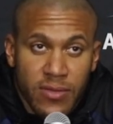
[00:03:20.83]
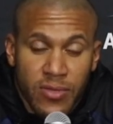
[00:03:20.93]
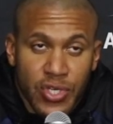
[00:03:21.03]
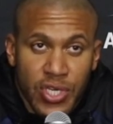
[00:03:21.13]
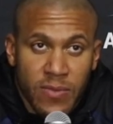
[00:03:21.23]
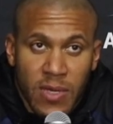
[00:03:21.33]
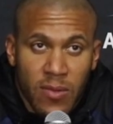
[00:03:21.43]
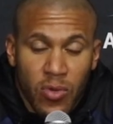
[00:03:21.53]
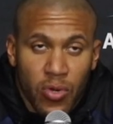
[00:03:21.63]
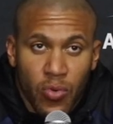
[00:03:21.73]
to the gym and
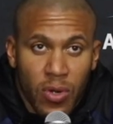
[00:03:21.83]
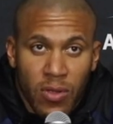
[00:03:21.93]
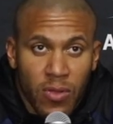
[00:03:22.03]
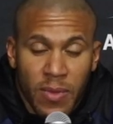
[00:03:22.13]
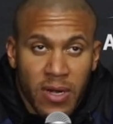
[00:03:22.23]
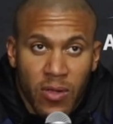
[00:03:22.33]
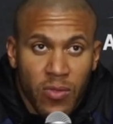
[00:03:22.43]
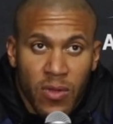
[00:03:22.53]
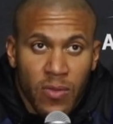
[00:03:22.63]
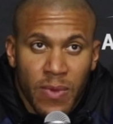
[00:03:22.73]
I'm going to work on my
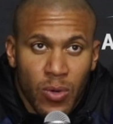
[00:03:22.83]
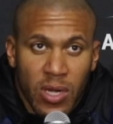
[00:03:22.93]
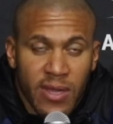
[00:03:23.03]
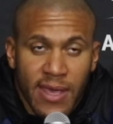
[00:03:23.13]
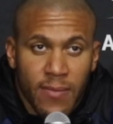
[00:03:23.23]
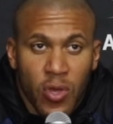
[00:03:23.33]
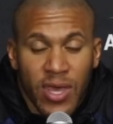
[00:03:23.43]
grand game.